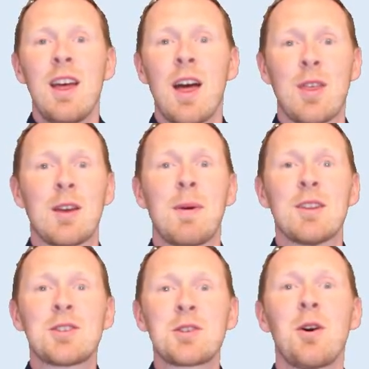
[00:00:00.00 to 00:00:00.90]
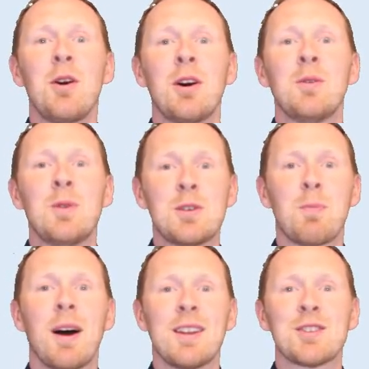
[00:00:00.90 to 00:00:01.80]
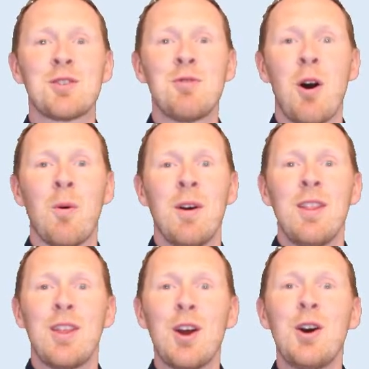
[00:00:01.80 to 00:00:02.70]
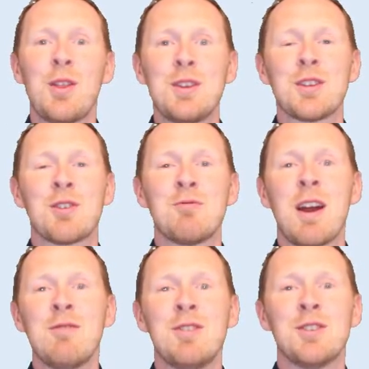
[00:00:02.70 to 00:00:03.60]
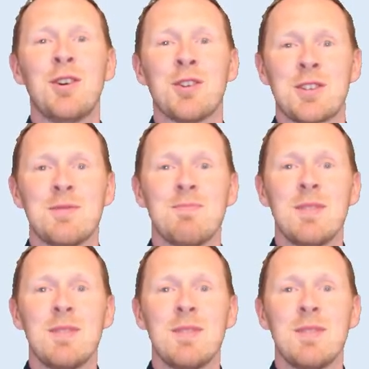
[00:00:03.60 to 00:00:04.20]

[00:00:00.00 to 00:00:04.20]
And think about the soil in which plants grow. The Earth is a great resource.